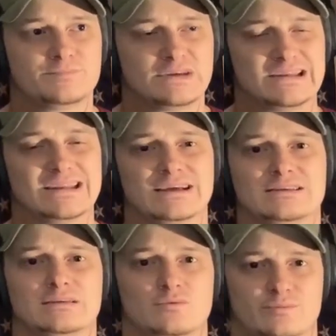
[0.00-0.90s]

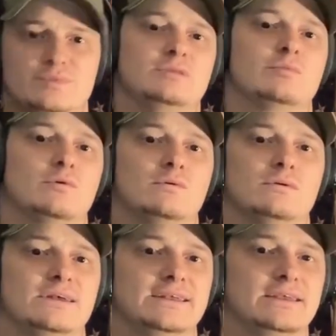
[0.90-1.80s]
connecting with people
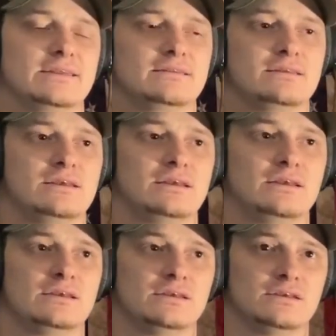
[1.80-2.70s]
and
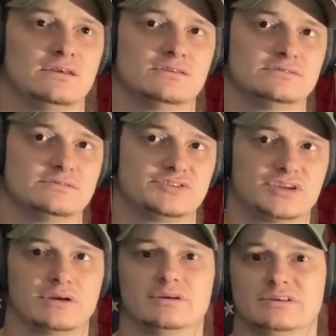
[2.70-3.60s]

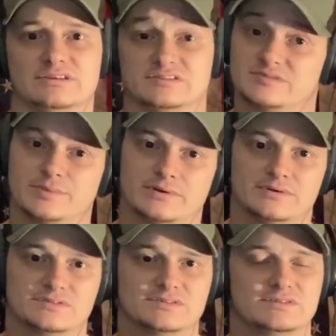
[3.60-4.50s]
sharing
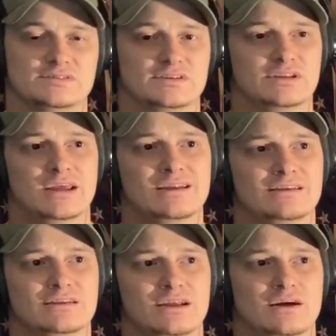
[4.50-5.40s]
experiences. And and
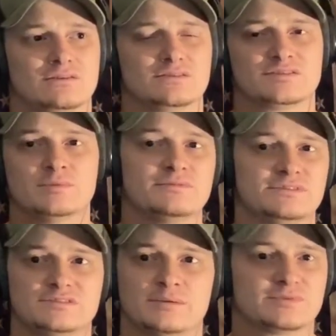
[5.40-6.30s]
it, uh, some of
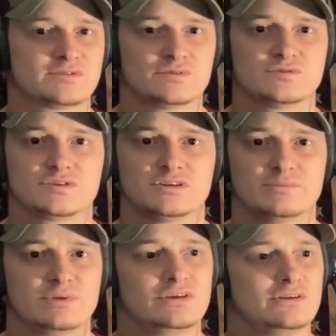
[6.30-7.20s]
these episodes are going to
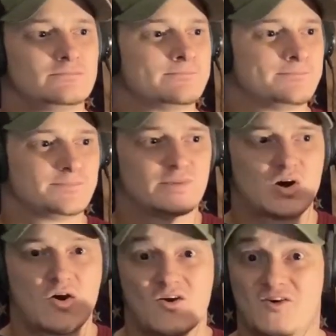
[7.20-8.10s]
be
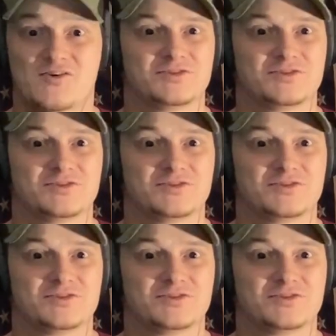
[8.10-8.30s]
all